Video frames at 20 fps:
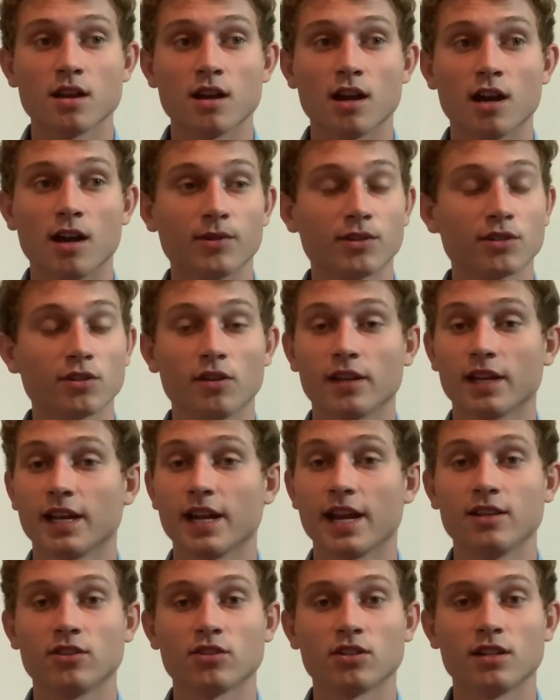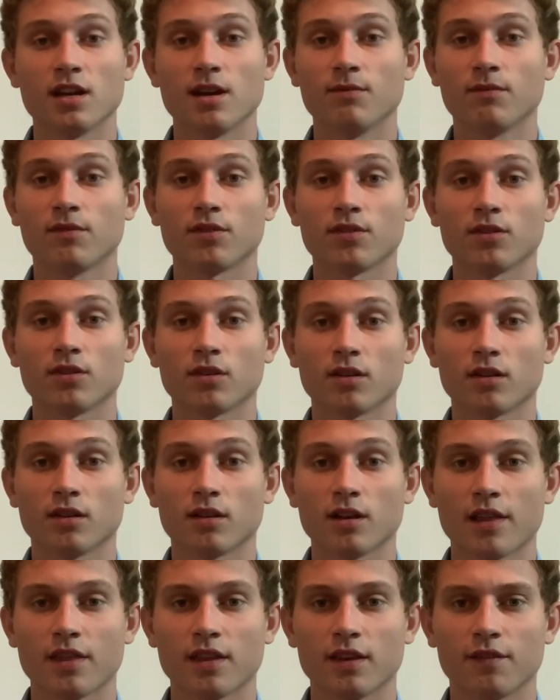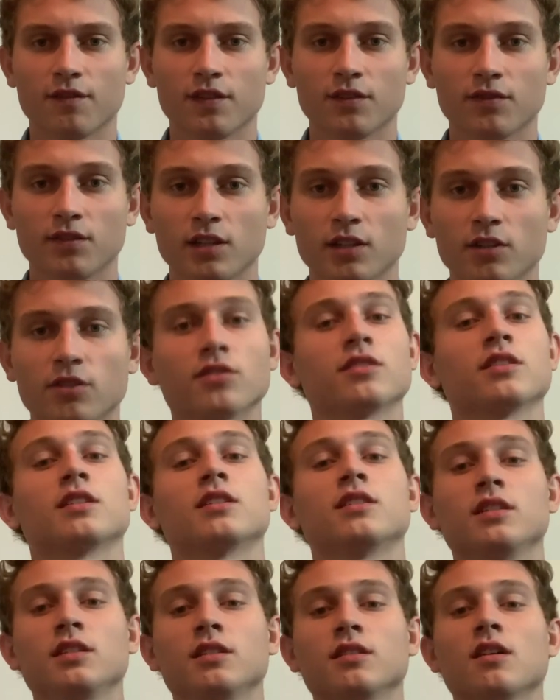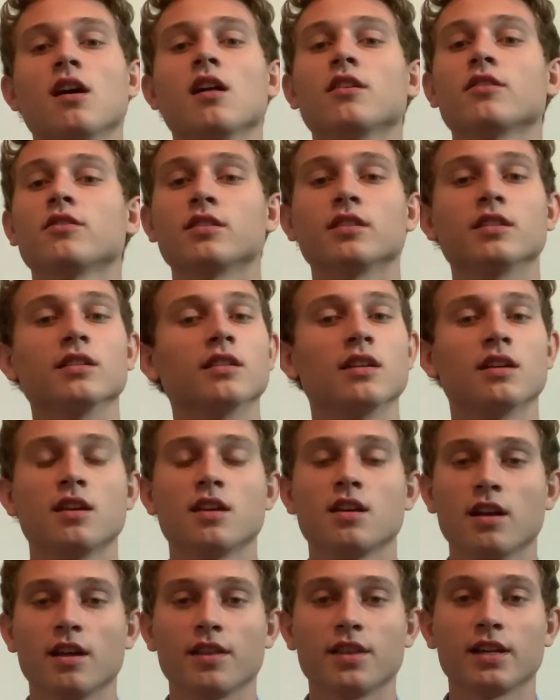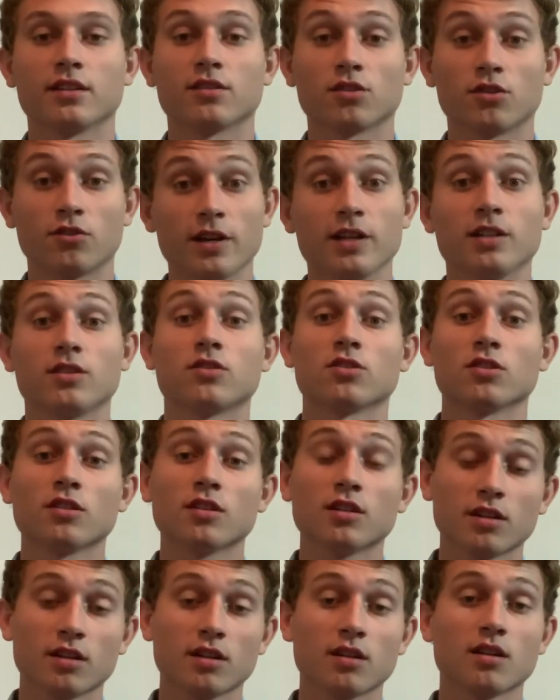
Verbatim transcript: Um, it's only at H&M for I think 15 or $16 and I think it's a great shirt.